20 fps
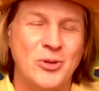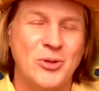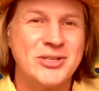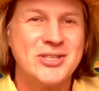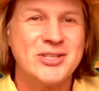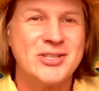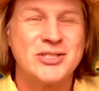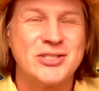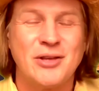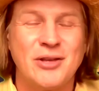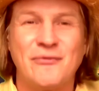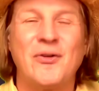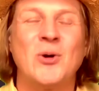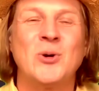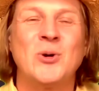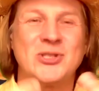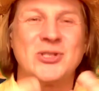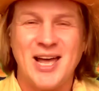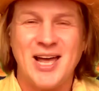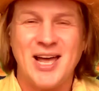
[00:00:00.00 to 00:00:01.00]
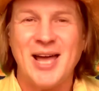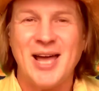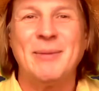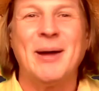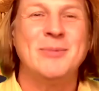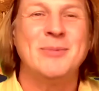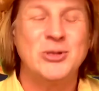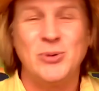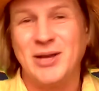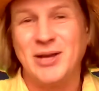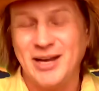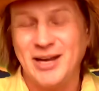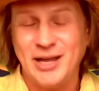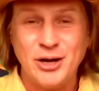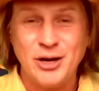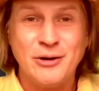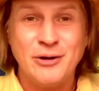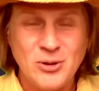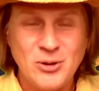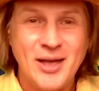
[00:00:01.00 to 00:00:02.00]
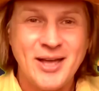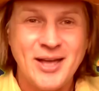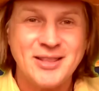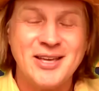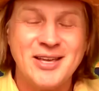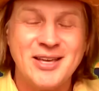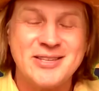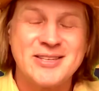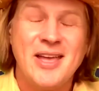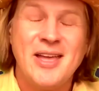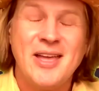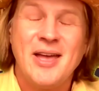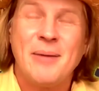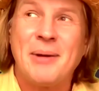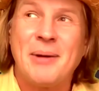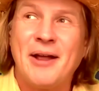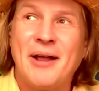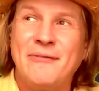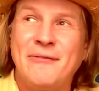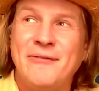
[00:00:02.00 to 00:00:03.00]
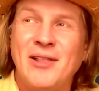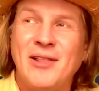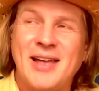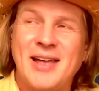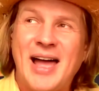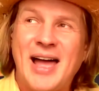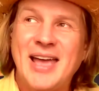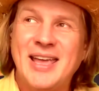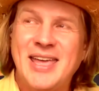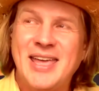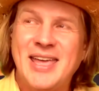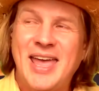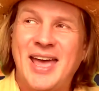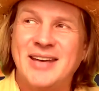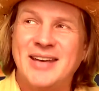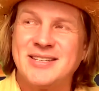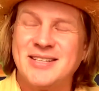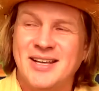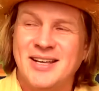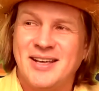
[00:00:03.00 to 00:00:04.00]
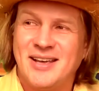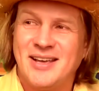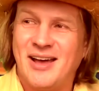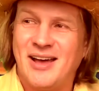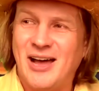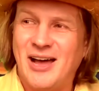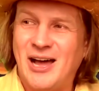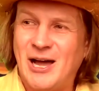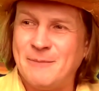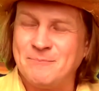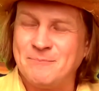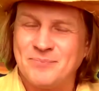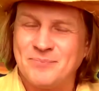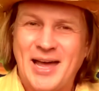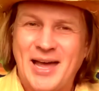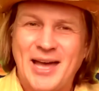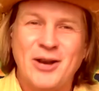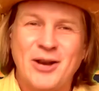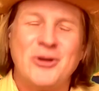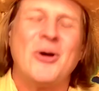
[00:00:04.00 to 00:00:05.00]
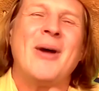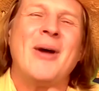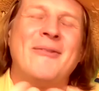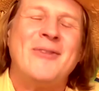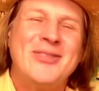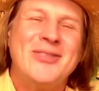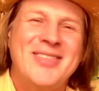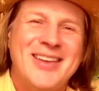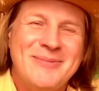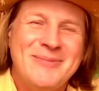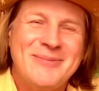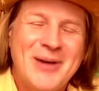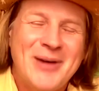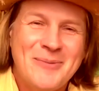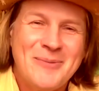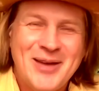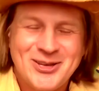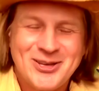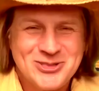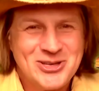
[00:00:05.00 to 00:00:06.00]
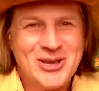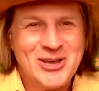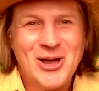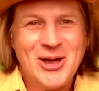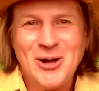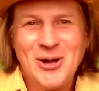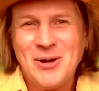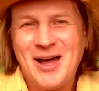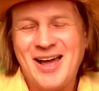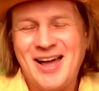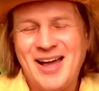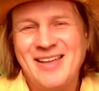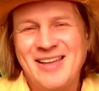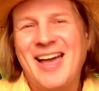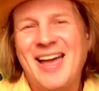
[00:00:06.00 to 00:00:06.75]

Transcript: This is the first time I'm doing an interview like this, but I feel like I can't, I don't know everything about Mexico.